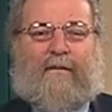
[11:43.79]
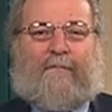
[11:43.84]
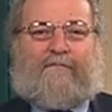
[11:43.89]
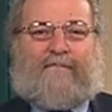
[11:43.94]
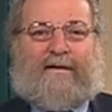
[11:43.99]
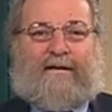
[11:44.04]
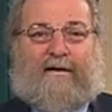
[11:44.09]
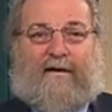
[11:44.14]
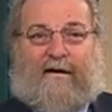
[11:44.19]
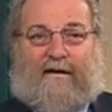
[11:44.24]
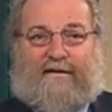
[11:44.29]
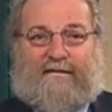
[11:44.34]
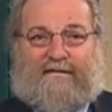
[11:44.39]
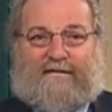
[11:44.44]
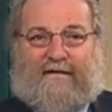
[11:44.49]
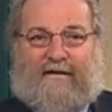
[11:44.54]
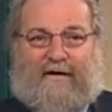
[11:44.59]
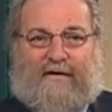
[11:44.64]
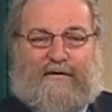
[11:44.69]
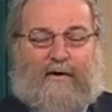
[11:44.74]

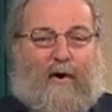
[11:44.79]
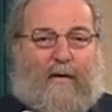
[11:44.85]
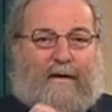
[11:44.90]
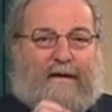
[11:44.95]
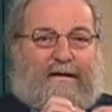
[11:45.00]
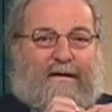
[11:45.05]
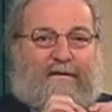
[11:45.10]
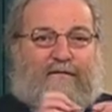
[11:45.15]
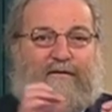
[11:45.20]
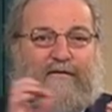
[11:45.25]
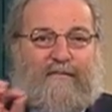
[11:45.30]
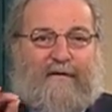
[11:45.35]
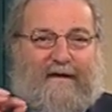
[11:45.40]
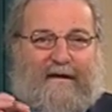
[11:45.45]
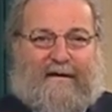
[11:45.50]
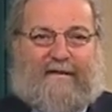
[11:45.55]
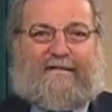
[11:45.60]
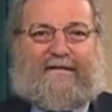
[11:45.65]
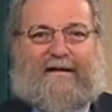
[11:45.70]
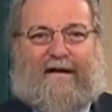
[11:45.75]
because you only need
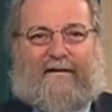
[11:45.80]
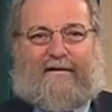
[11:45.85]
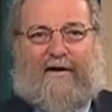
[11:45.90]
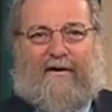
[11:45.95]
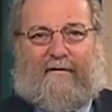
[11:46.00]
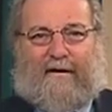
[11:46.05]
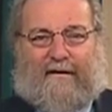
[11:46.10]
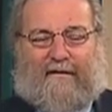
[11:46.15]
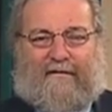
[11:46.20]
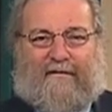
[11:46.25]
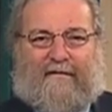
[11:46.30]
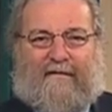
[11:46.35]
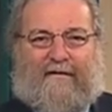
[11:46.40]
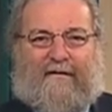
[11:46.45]
3 to get going.